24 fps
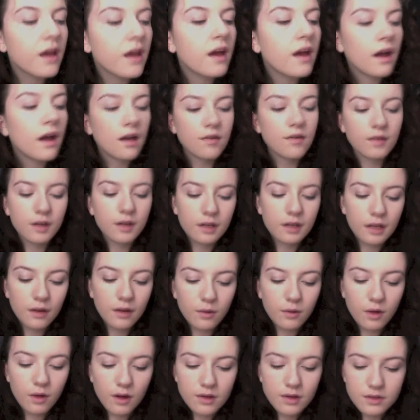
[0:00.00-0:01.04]
I figured I would
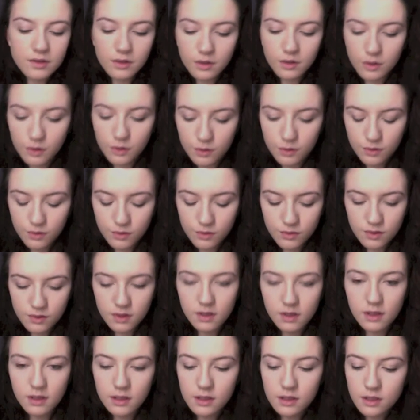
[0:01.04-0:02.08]
also use
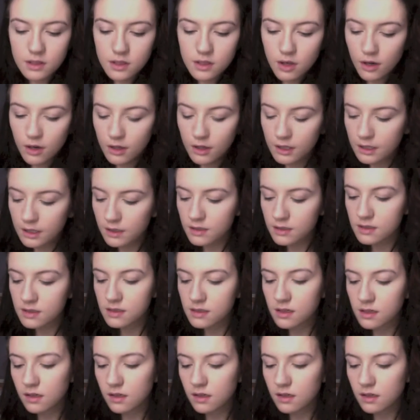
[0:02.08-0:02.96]
the Tarte